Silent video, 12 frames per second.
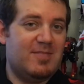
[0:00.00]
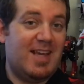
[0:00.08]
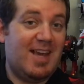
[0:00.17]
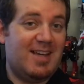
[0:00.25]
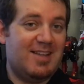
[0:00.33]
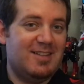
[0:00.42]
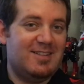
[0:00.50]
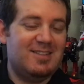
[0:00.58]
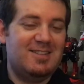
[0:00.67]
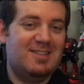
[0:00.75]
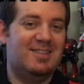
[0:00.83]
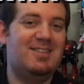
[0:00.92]
yay!
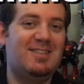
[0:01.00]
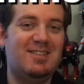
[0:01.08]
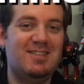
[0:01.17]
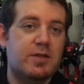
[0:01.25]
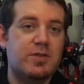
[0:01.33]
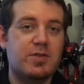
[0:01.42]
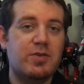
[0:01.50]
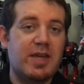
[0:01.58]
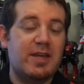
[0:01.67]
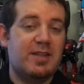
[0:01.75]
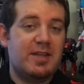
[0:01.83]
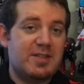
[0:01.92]
So
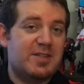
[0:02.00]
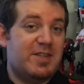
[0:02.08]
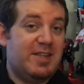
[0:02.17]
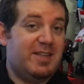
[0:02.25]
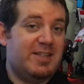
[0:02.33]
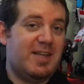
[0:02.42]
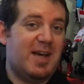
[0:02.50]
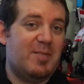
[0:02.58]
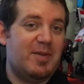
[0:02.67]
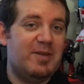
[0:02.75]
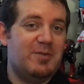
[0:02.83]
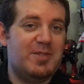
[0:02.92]
yeah, that's a thing that's
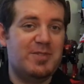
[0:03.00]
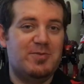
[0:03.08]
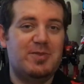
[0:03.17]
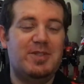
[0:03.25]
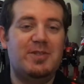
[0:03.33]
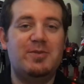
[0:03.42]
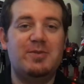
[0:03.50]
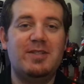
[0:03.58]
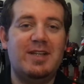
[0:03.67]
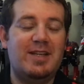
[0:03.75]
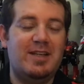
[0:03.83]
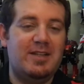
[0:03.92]
happening, which is really
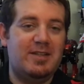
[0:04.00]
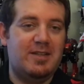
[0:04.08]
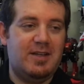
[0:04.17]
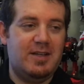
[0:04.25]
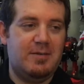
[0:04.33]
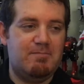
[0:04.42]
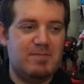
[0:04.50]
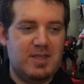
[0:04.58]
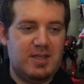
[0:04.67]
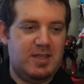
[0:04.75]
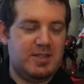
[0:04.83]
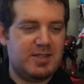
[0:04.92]
cool, and
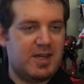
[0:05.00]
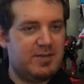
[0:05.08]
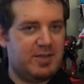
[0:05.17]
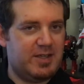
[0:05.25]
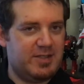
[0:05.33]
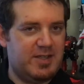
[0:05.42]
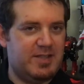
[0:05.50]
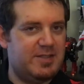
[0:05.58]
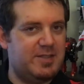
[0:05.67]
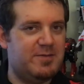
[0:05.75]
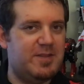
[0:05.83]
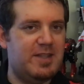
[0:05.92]
it's kind of like a
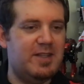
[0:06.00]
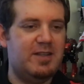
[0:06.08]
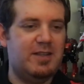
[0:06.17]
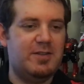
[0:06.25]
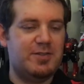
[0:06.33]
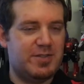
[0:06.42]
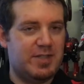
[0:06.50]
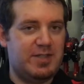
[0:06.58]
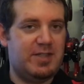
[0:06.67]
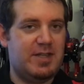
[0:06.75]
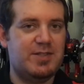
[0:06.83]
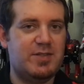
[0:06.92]
tentative thing, like they're just going
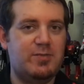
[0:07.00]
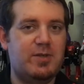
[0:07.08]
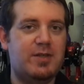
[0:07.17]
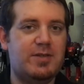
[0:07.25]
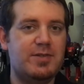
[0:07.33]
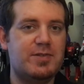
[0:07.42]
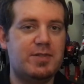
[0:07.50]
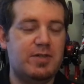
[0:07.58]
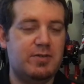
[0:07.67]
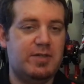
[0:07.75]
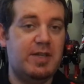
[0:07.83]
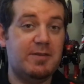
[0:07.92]
to test the waters.
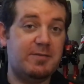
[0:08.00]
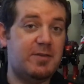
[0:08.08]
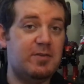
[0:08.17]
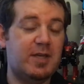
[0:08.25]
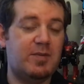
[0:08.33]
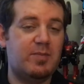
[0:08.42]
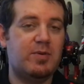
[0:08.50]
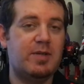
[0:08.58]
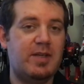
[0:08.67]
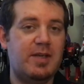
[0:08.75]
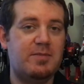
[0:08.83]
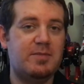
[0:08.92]
So if you like board
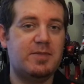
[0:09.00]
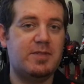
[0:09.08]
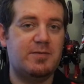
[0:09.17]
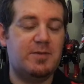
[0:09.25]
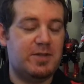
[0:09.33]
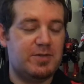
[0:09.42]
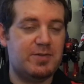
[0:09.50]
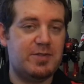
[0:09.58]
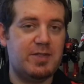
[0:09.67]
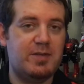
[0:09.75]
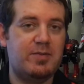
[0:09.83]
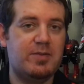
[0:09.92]
games, if you're
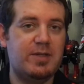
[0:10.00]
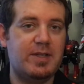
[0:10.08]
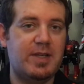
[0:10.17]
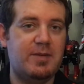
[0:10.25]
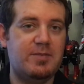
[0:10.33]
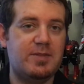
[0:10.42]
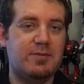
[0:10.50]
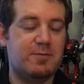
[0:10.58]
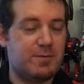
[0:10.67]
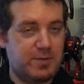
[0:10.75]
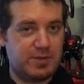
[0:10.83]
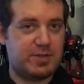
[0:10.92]
interested in board games,
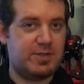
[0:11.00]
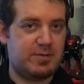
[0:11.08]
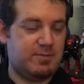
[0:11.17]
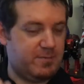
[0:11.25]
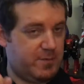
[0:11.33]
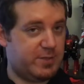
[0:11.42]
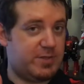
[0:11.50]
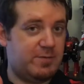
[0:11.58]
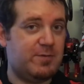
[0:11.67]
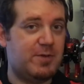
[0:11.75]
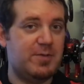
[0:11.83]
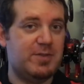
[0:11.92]
first and
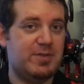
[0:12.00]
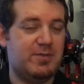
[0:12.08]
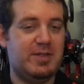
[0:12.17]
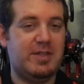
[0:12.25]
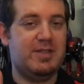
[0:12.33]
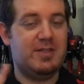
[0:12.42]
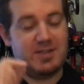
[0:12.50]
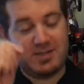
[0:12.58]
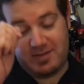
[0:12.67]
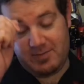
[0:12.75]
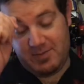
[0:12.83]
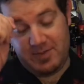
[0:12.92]
foremost, I want to get
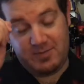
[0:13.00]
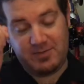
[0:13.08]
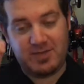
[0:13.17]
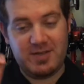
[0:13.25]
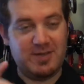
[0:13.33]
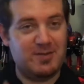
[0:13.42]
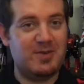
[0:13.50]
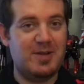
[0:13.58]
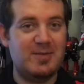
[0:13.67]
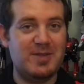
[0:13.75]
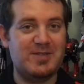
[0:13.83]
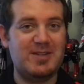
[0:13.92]
this, you know, I want
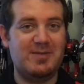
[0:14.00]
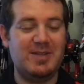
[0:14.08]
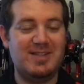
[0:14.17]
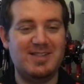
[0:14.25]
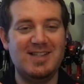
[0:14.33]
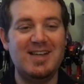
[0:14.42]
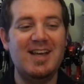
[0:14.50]
to be straight about this.